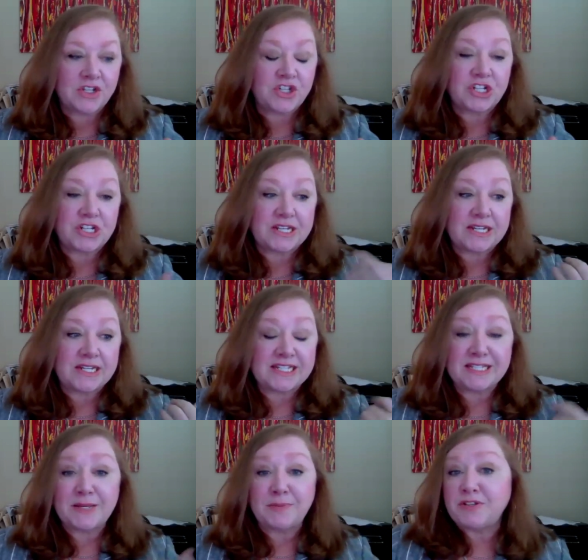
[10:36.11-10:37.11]
she
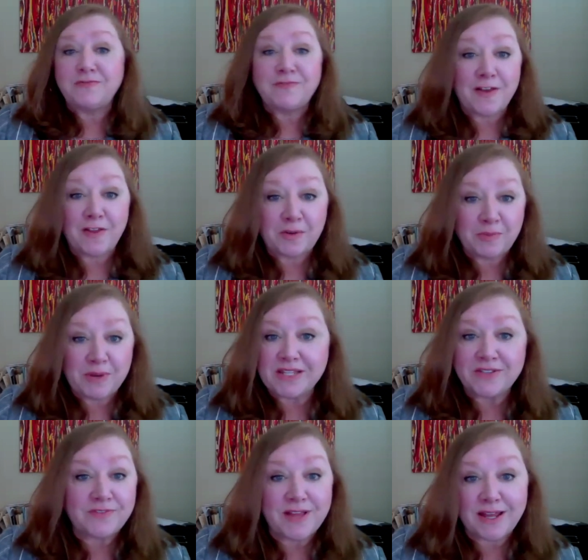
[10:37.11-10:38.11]
slipped and fell on a piece
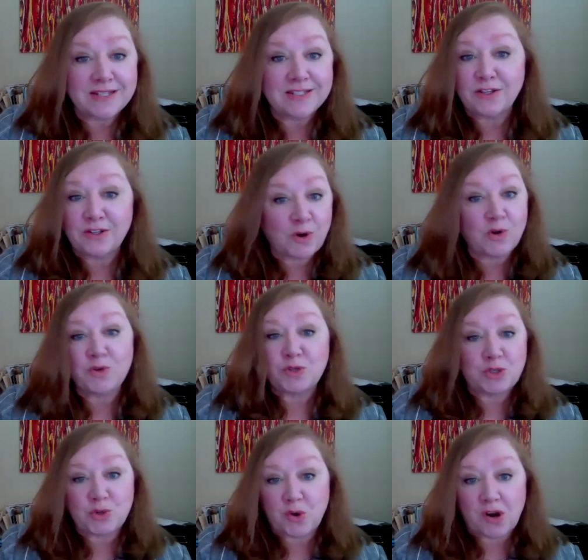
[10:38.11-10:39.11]
of lettuce in the grocery
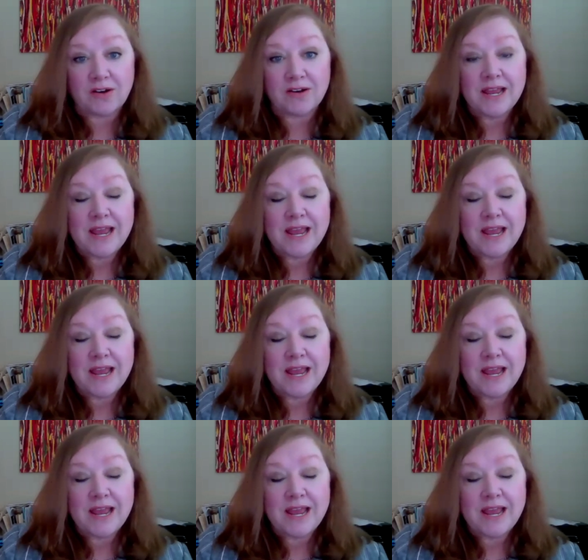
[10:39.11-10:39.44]
store